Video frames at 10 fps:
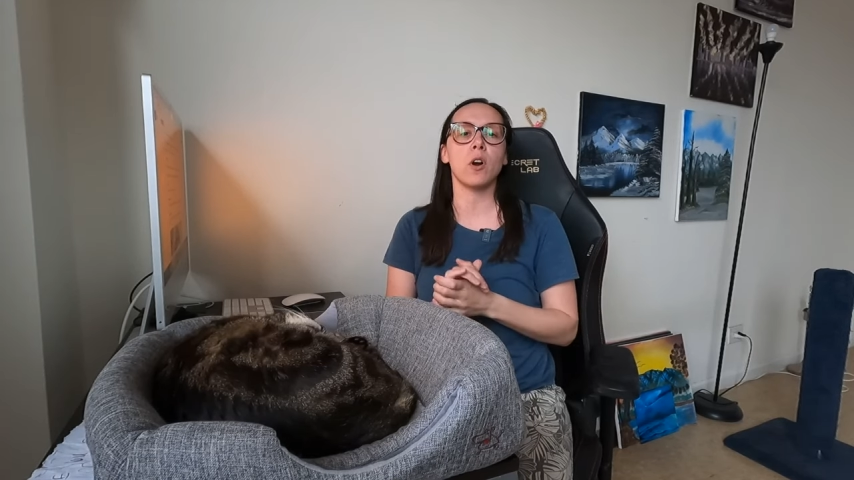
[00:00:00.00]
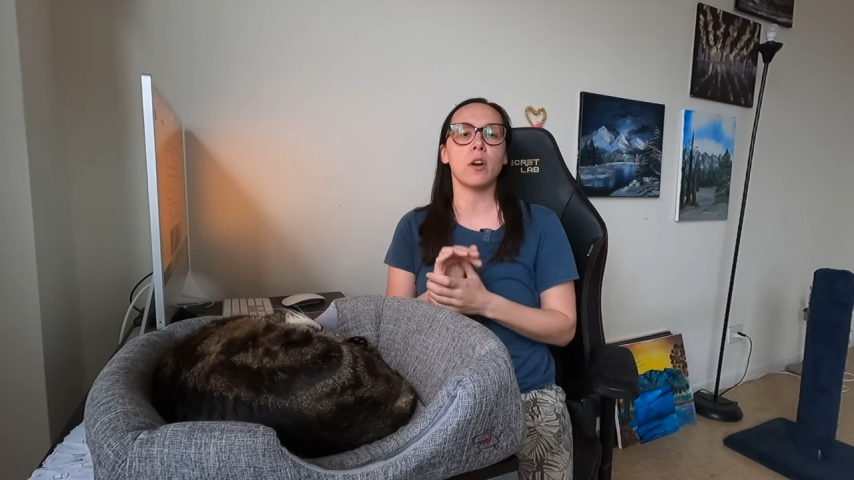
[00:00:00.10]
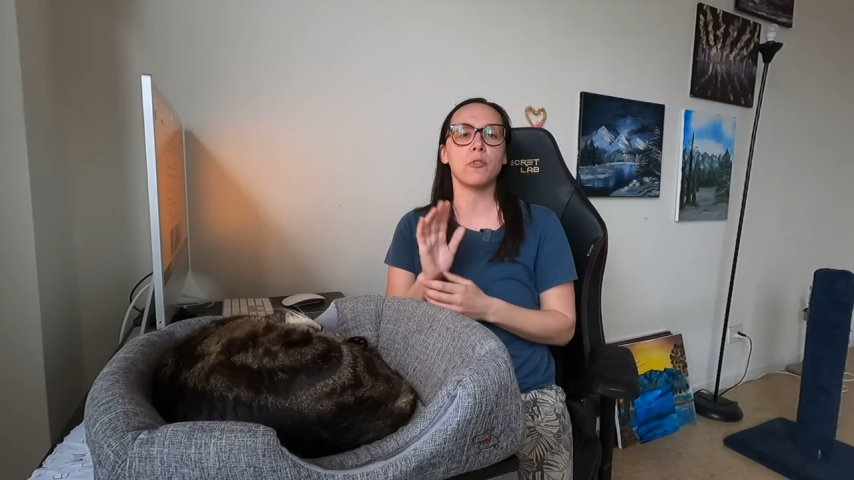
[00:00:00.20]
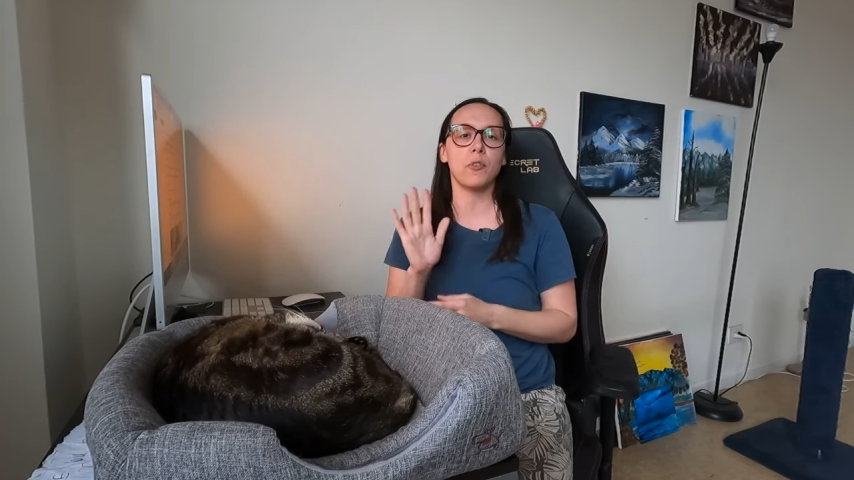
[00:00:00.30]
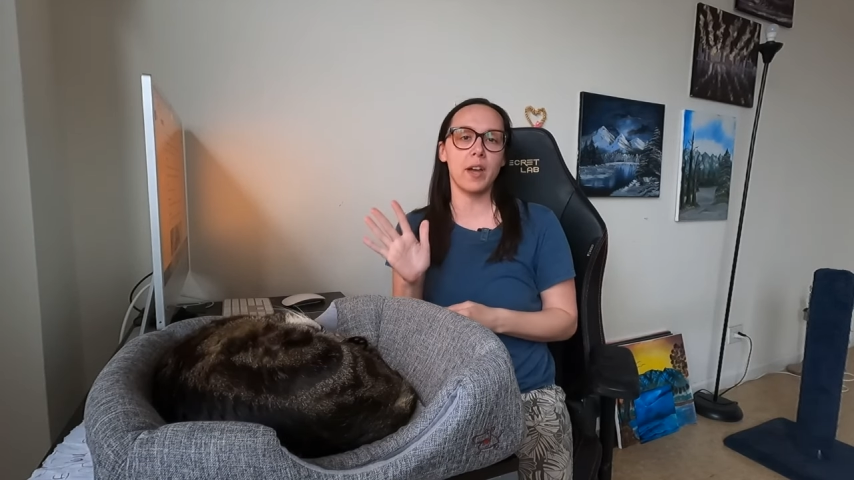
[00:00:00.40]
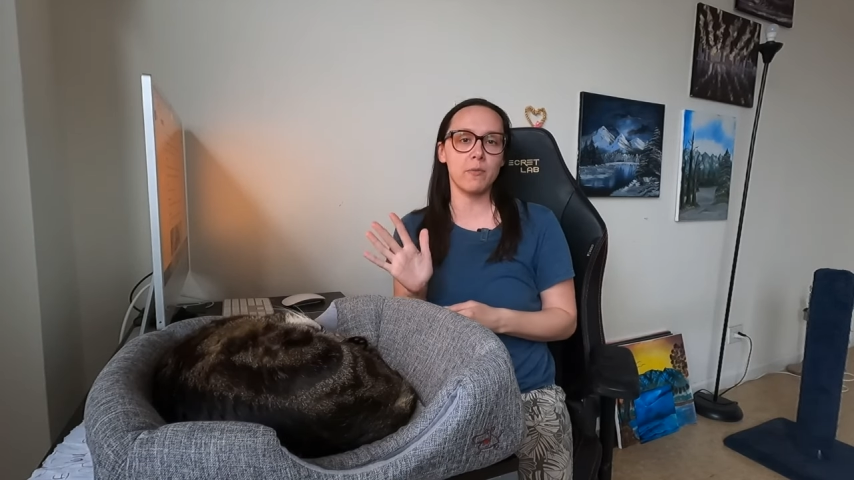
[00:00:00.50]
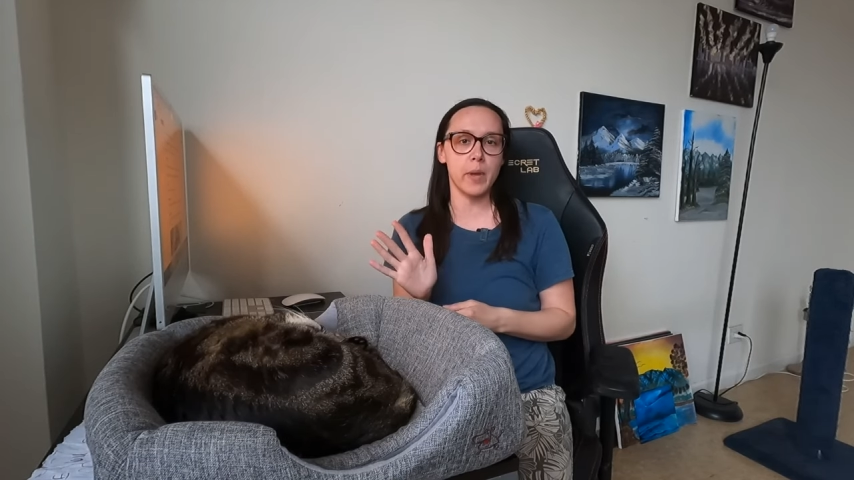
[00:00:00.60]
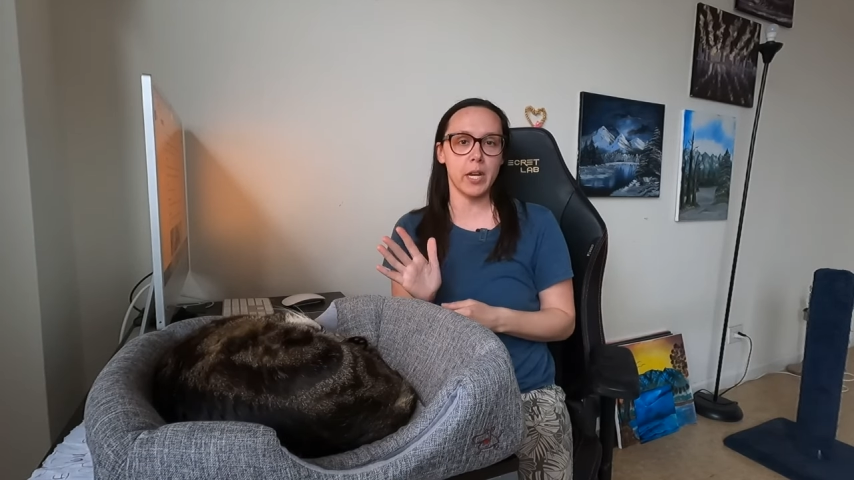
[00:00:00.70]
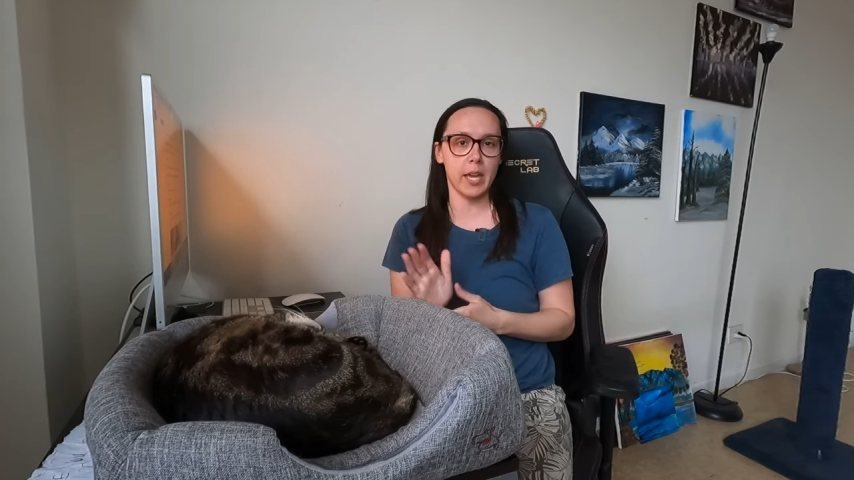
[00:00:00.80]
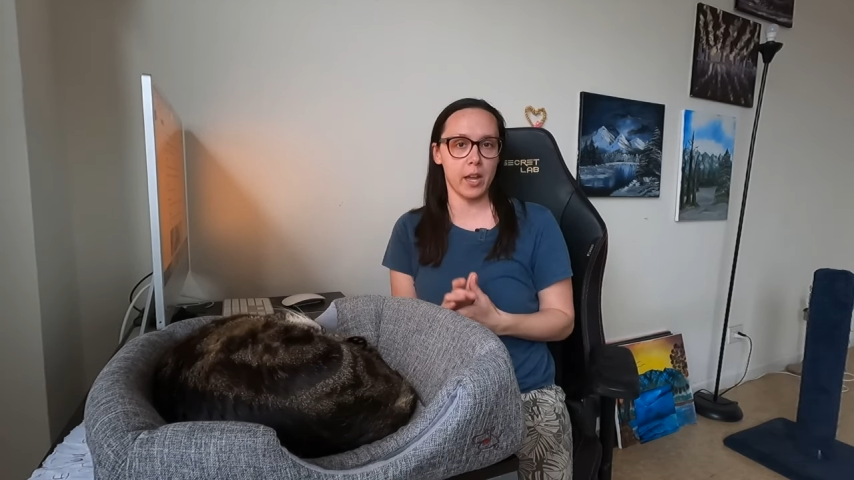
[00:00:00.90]
are five
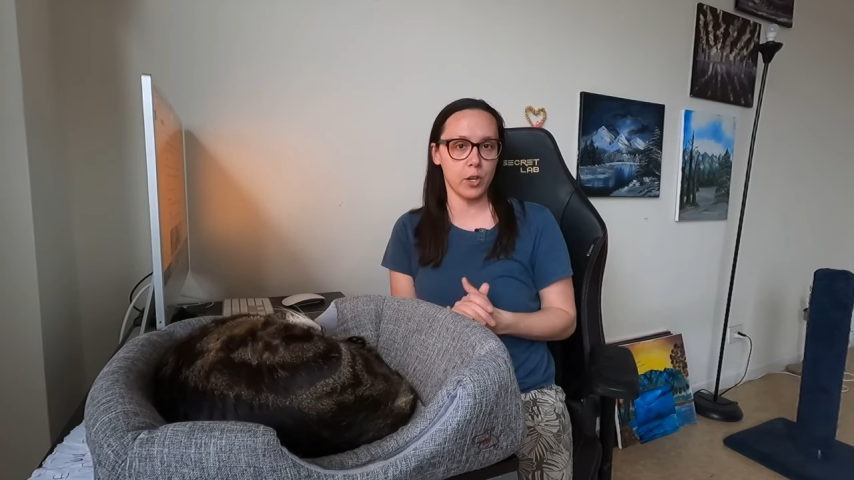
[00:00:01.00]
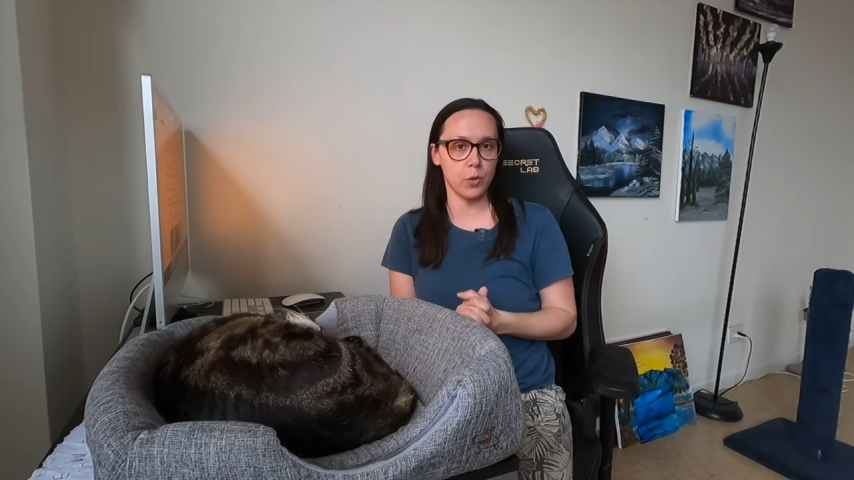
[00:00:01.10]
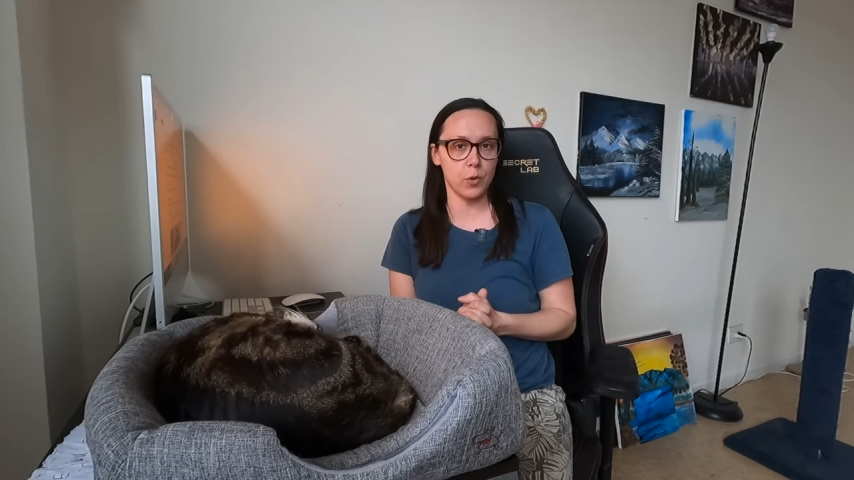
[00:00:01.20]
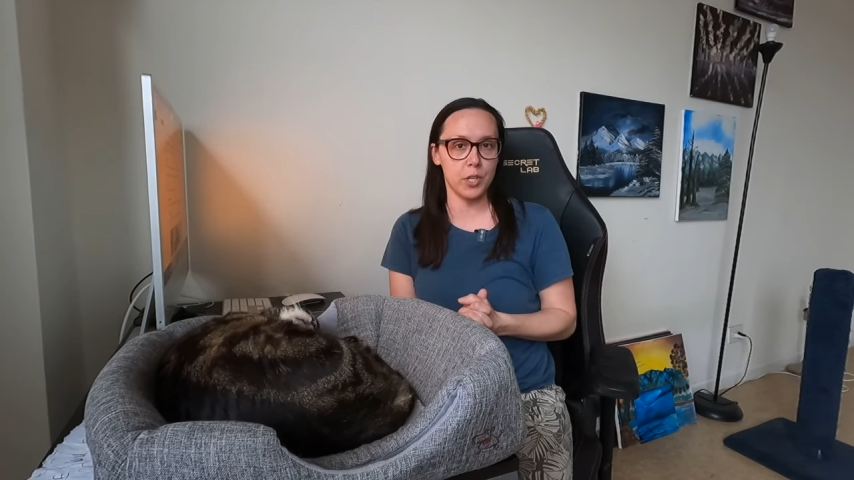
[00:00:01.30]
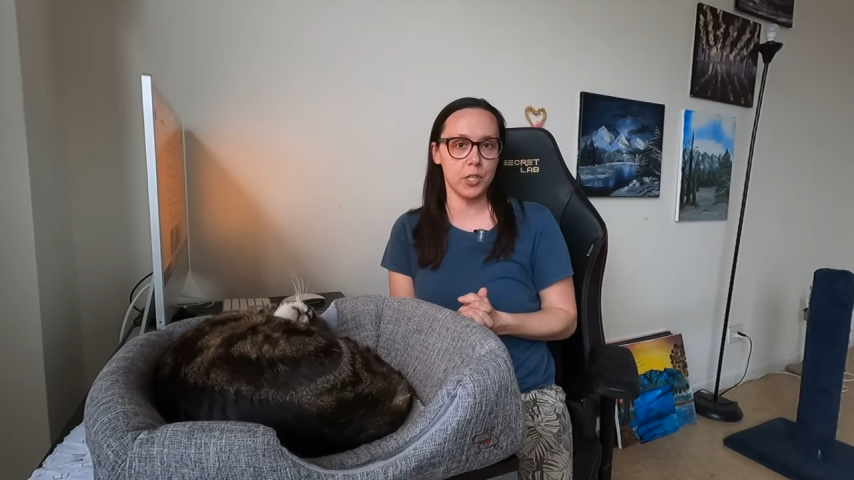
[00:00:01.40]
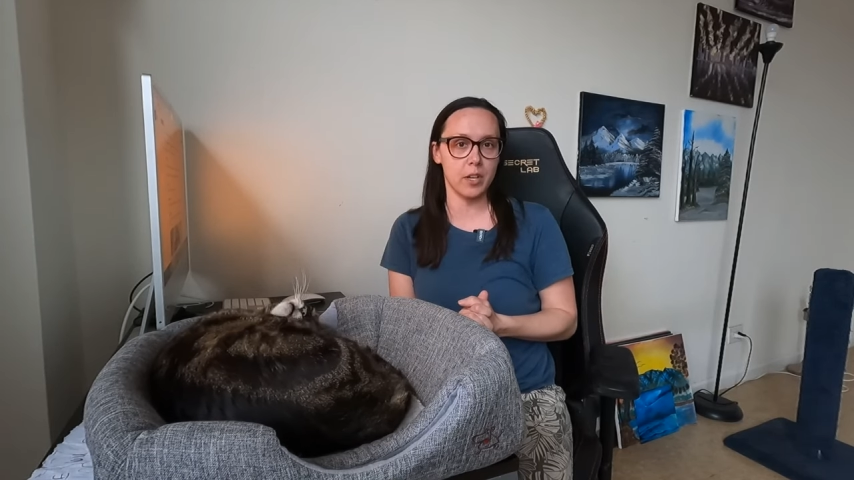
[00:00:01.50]
main categories